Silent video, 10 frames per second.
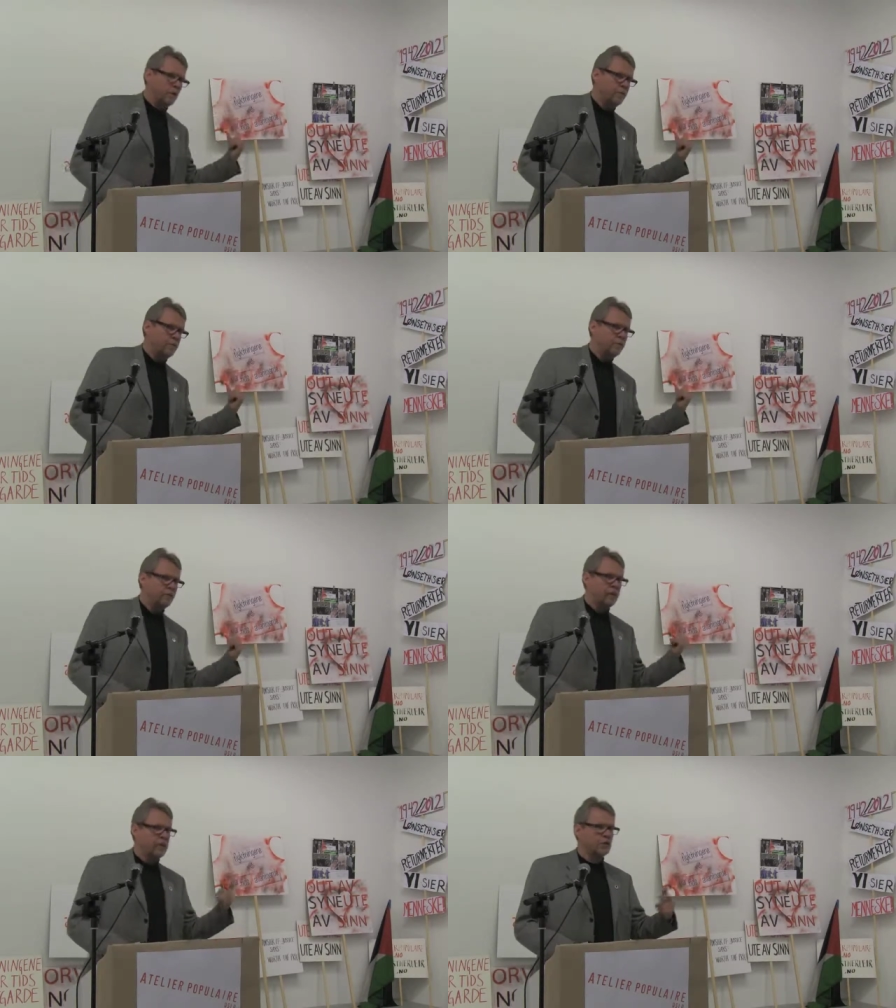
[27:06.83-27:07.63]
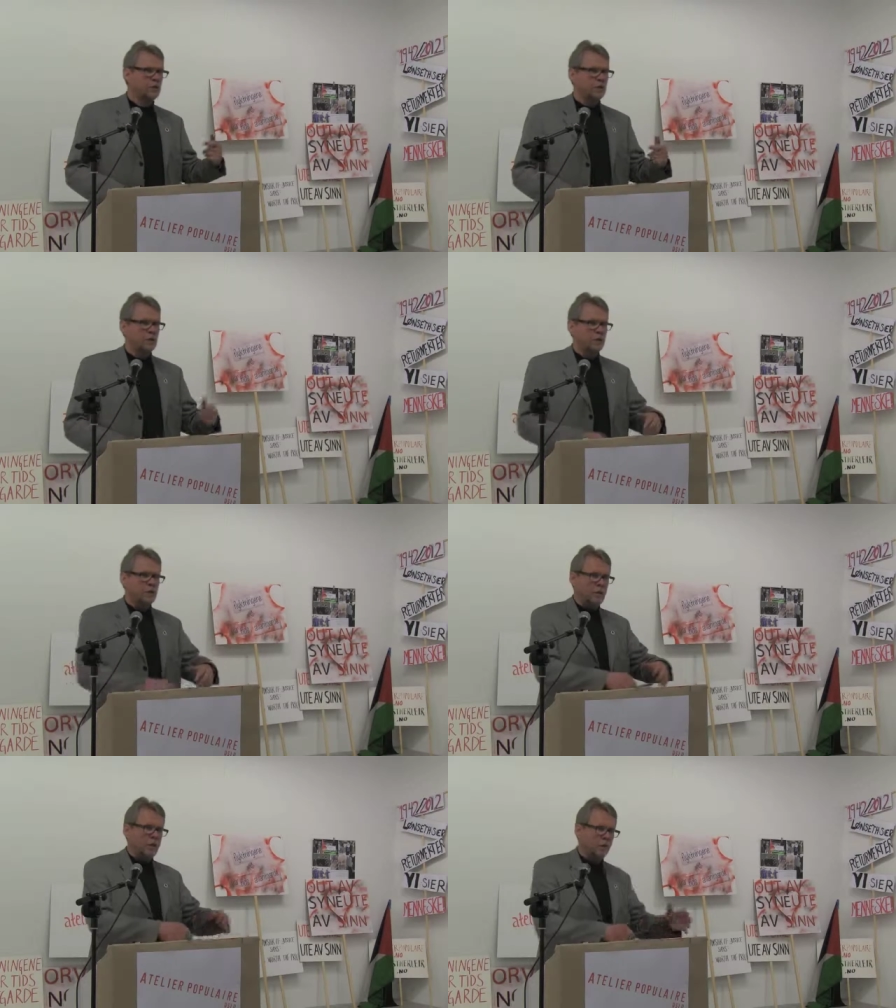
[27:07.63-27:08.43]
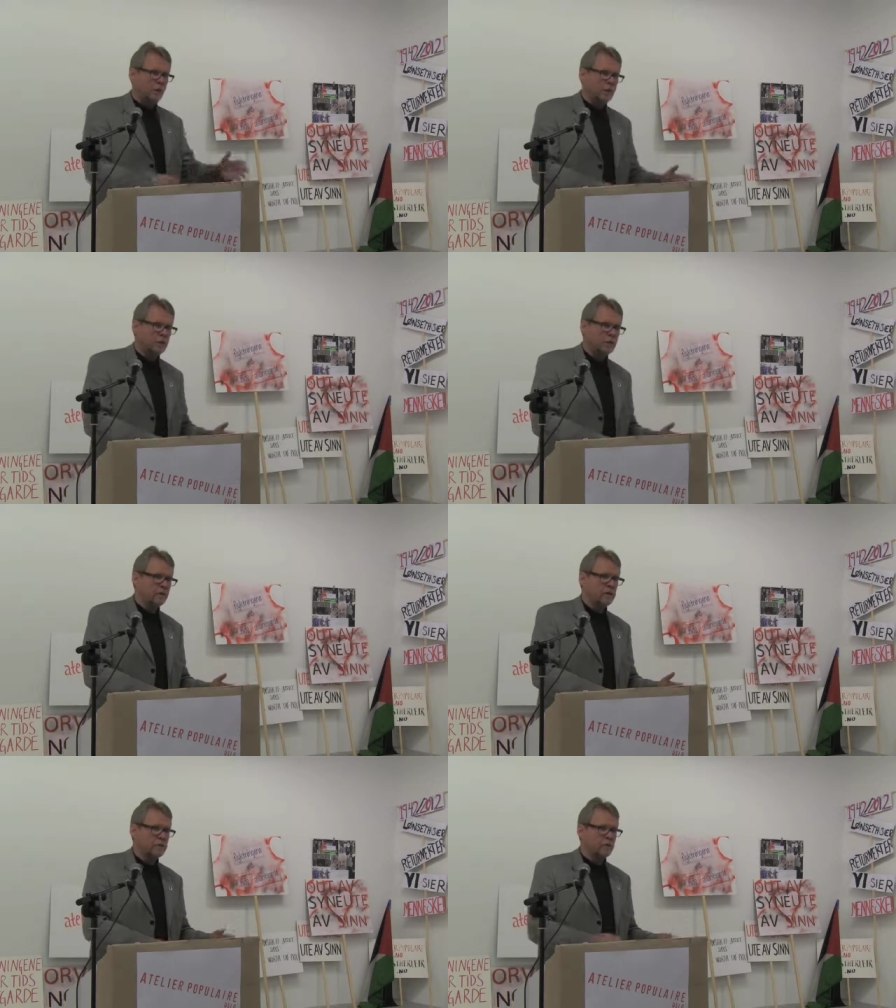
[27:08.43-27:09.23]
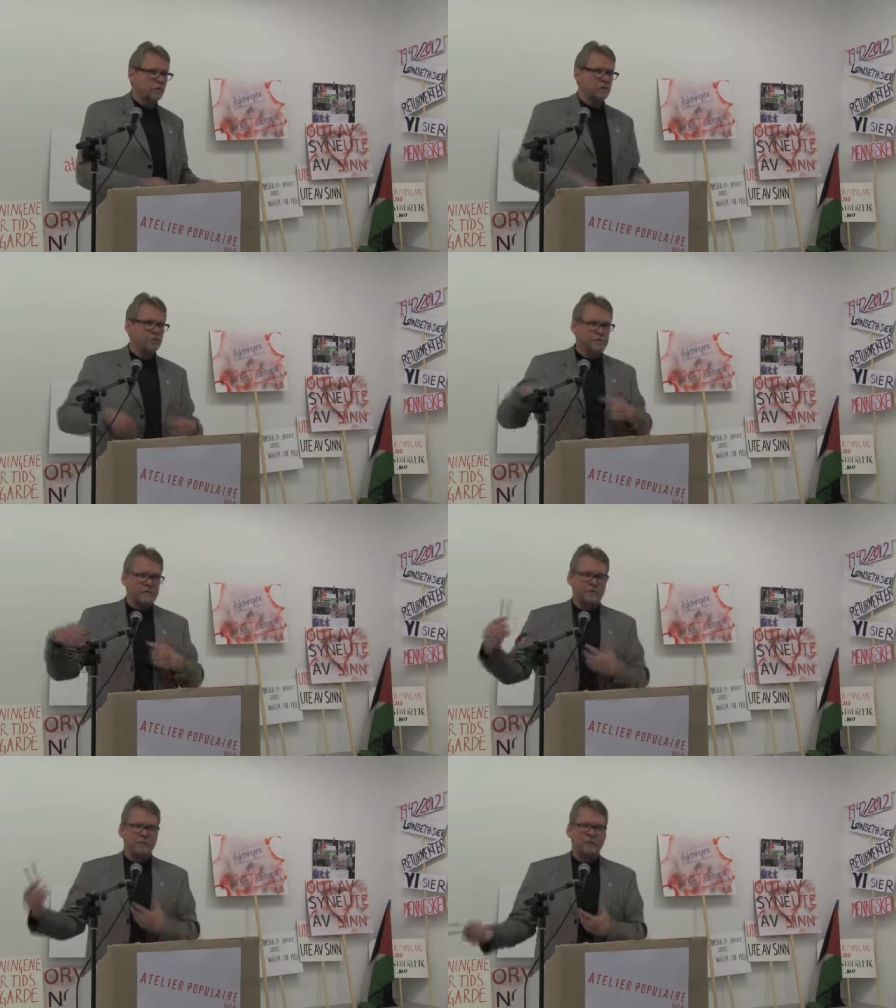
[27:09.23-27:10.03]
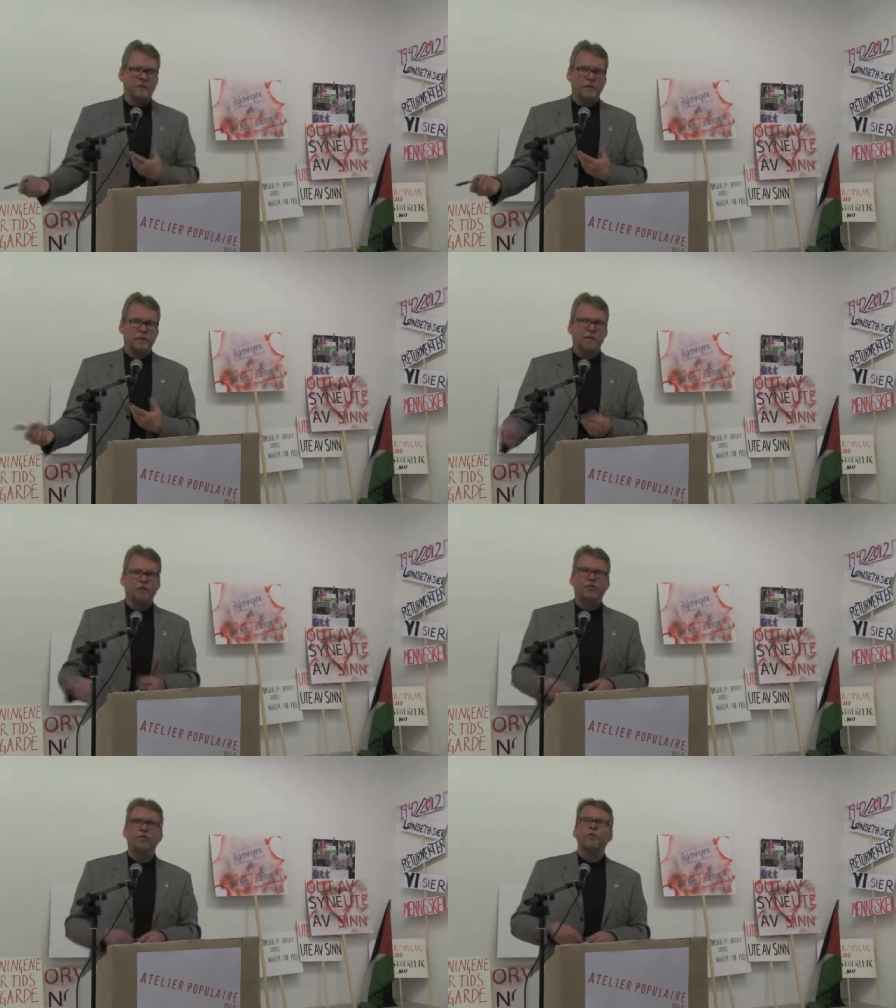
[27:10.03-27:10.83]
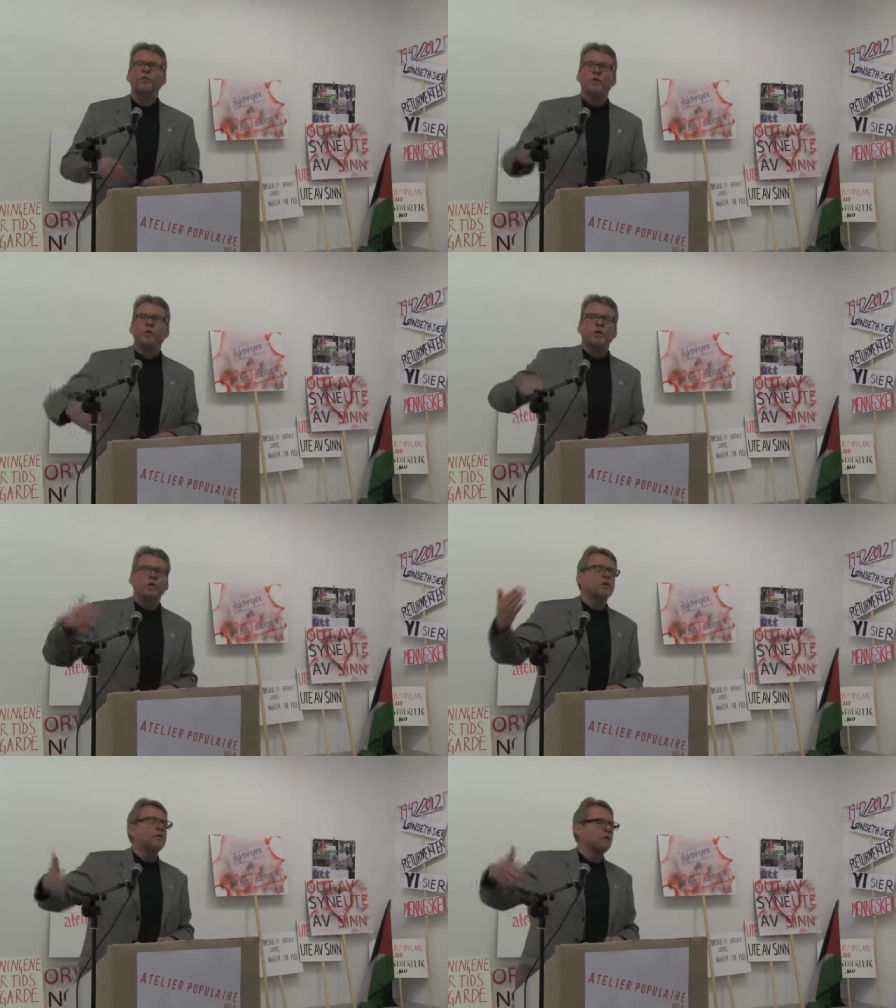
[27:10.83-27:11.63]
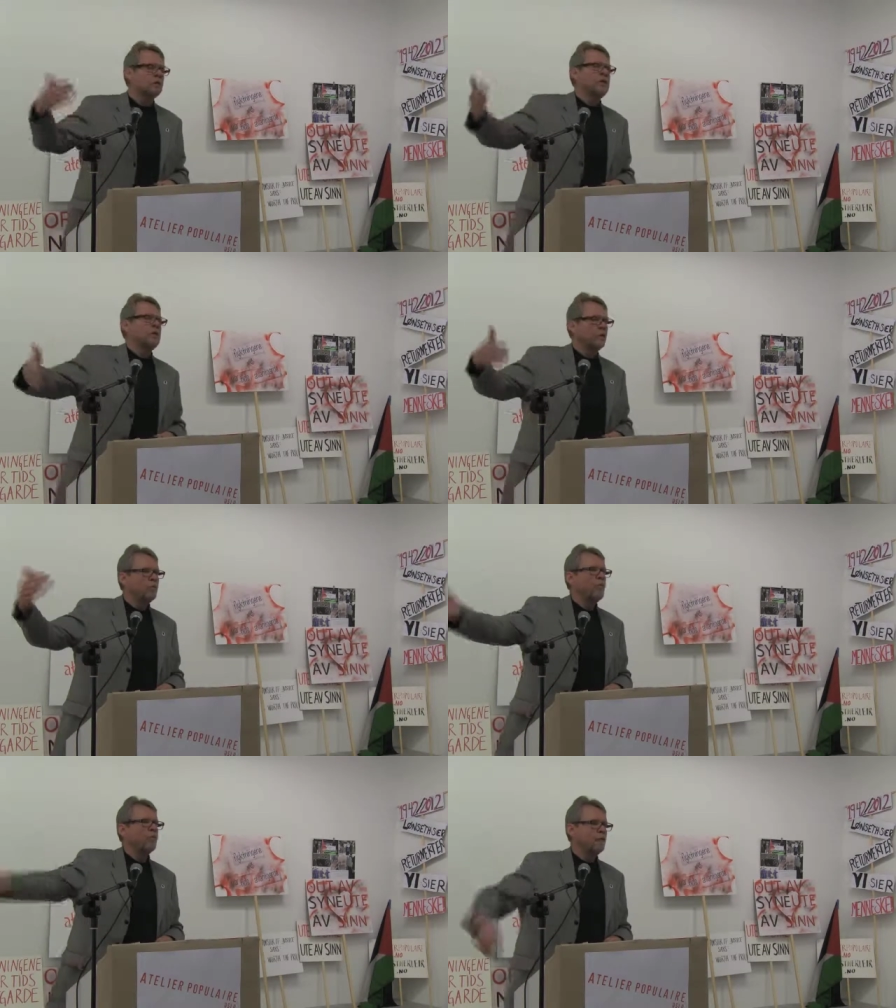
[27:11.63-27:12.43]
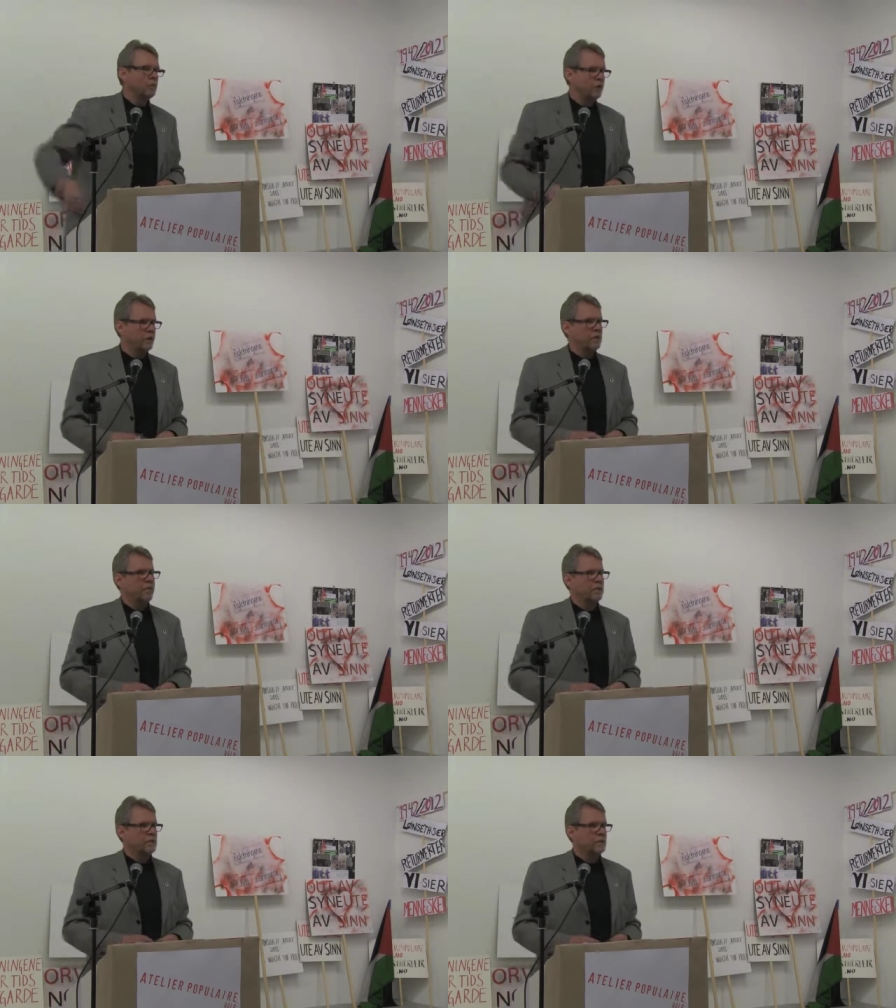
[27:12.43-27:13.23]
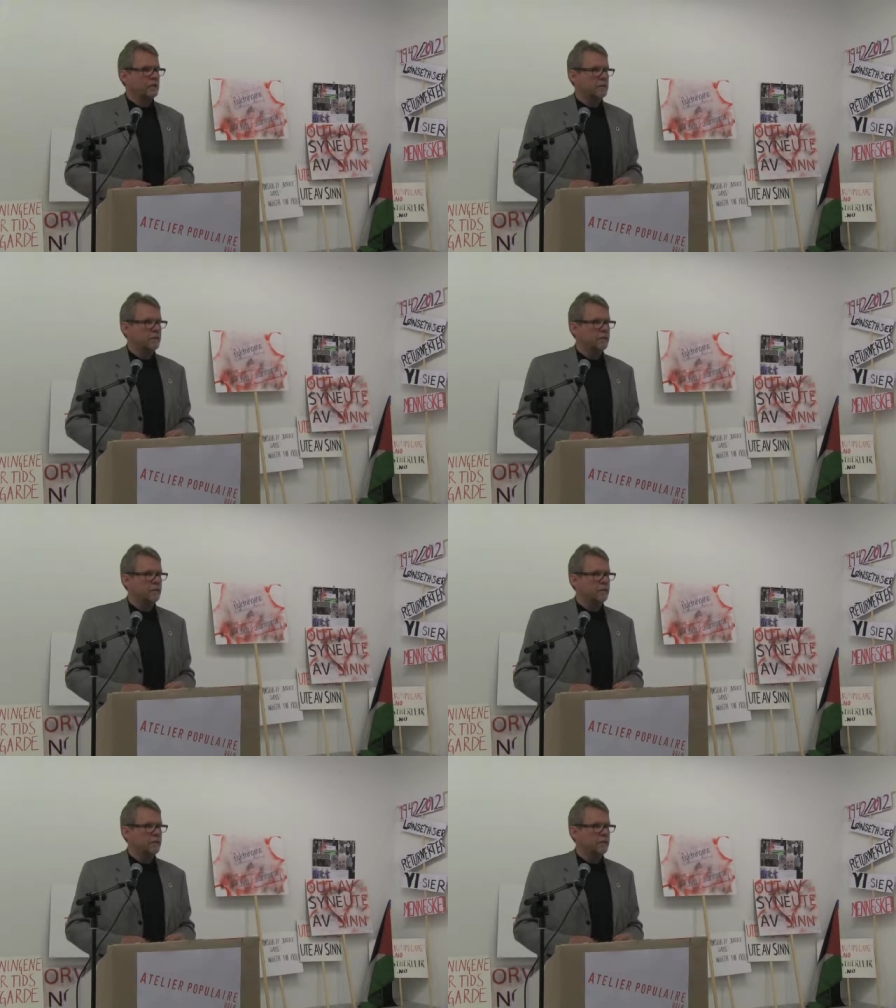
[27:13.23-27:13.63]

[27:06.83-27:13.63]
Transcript: repatriation, local integration, or resettlement, so you keep on moving to other countries.